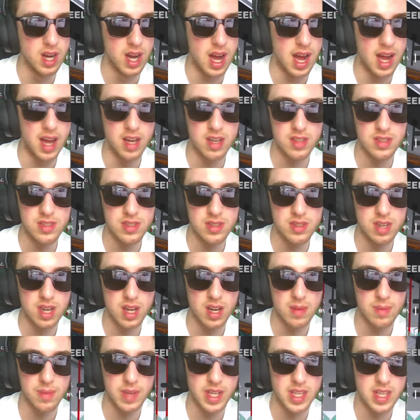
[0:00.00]
I also got
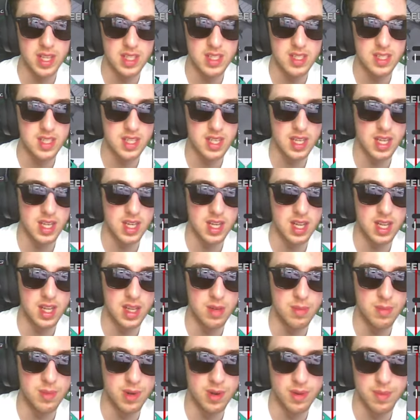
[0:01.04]
to make this thing a
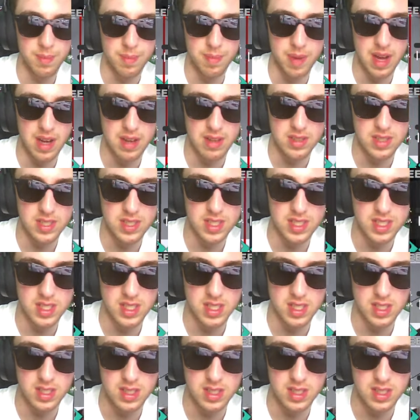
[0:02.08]
little more bouncy.